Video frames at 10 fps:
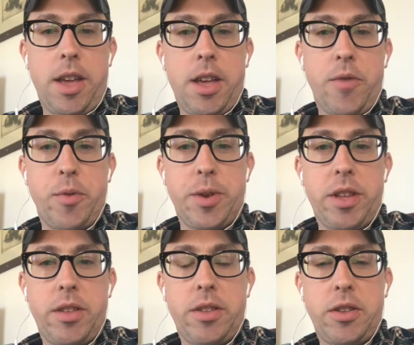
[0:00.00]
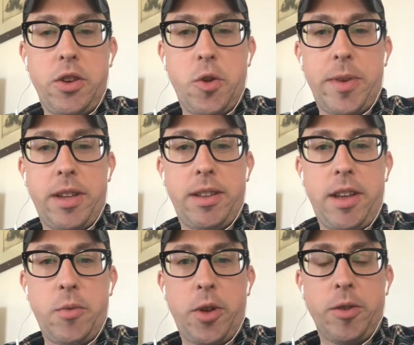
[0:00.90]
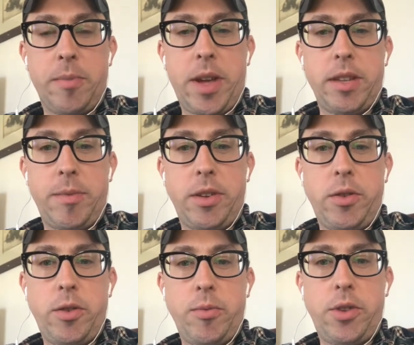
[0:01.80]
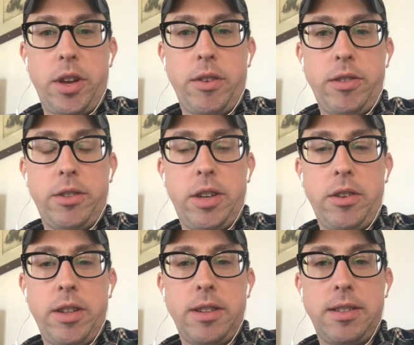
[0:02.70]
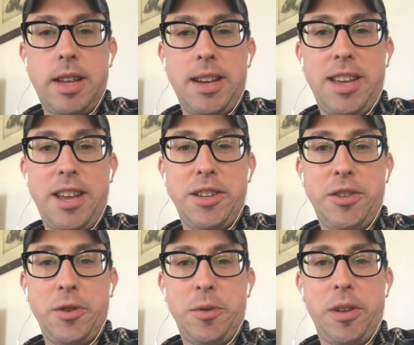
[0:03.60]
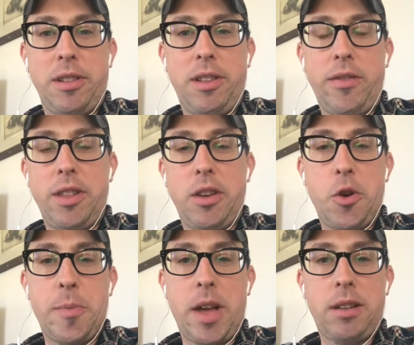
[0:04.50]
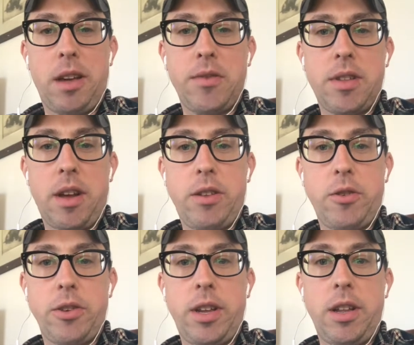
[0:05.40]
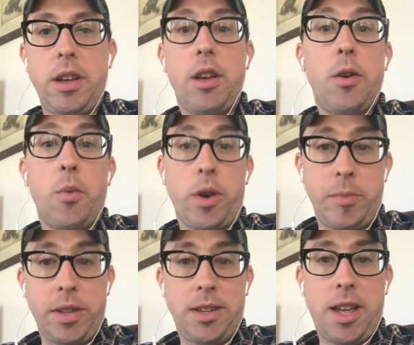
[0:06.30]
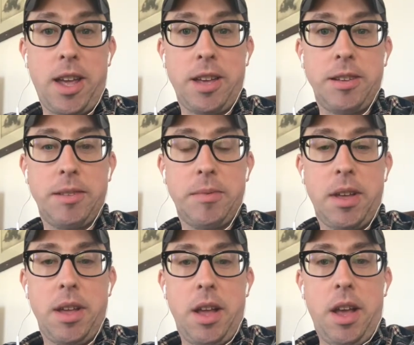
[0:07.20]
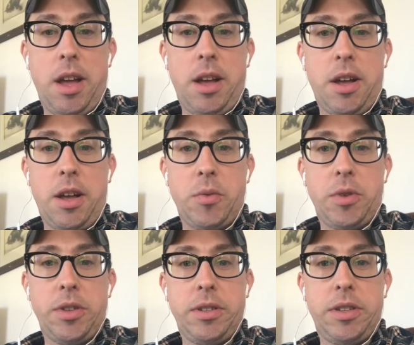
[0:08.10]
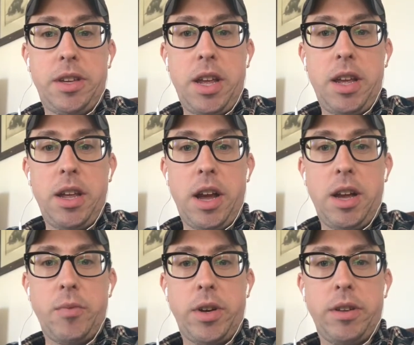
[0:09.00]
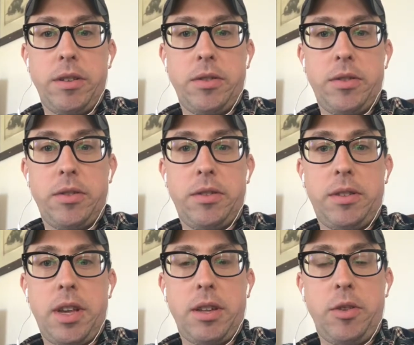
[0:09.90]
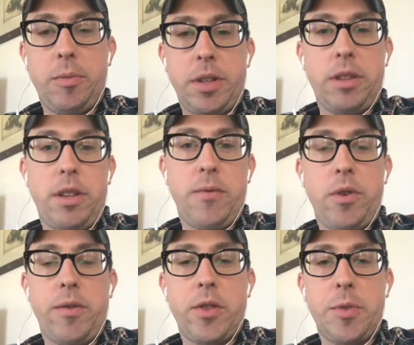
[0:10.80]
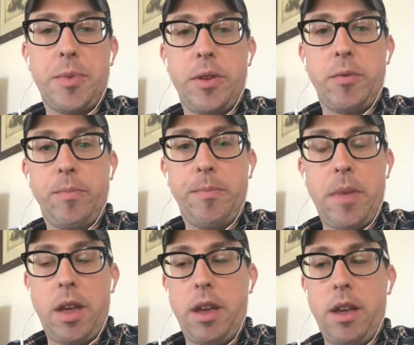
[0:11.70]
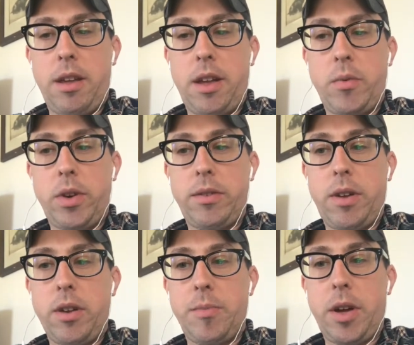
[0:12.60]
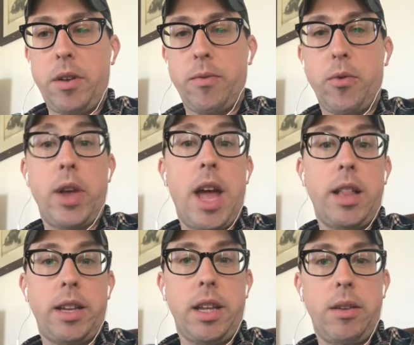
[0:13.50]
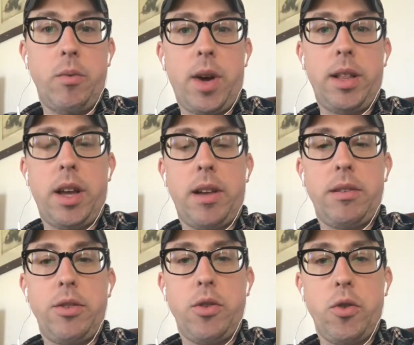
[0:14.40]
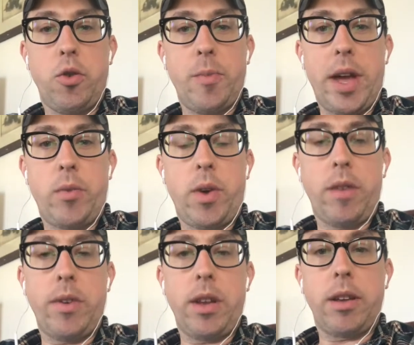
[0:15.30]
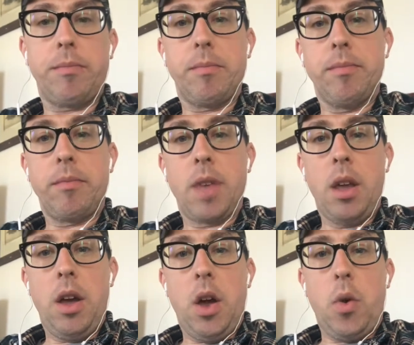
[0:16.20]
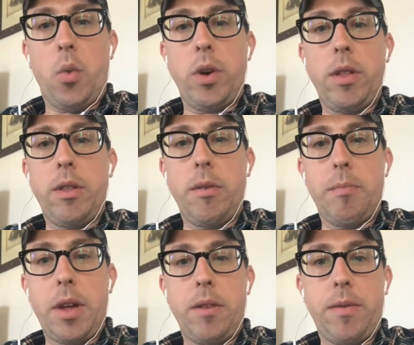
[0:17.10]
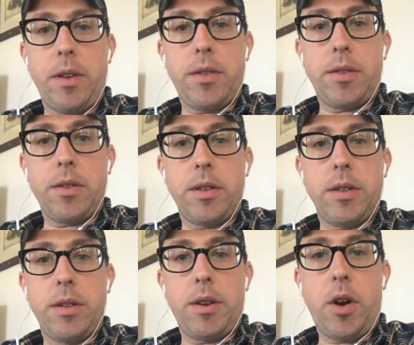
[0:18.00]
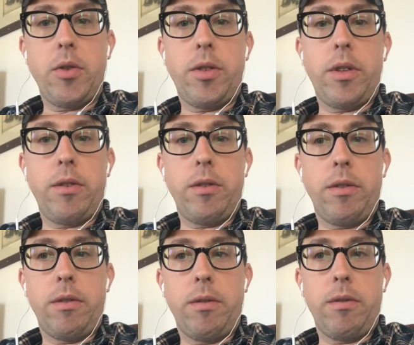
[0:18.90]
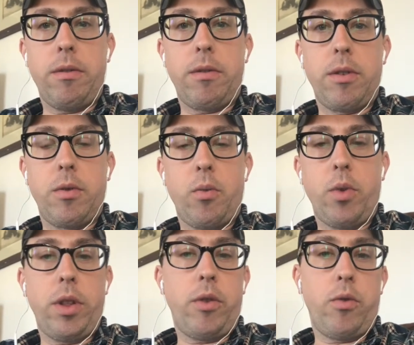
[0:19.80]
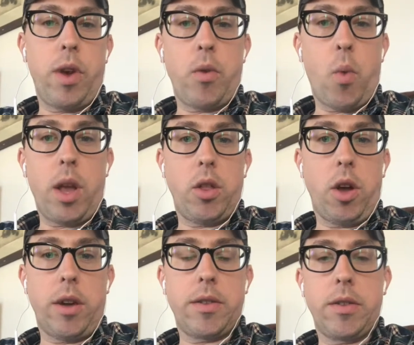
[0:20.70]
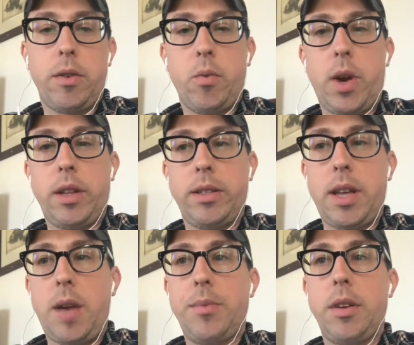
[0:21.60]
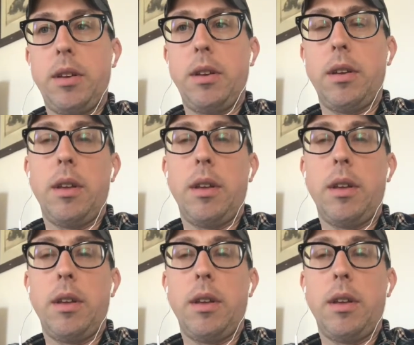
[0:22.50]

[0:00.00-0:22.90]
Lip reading: everybody, this is the OMAD Dad. Welcome back to my YouTube channel, a channel that is dedicated to living the OMAD lifestyle or eating one meal a day. Well, today I want to take a little bit different of a spin, and I want to talk about frugality while on your OMAD way of eating. One of the benefits, other than really great weight loss while adapting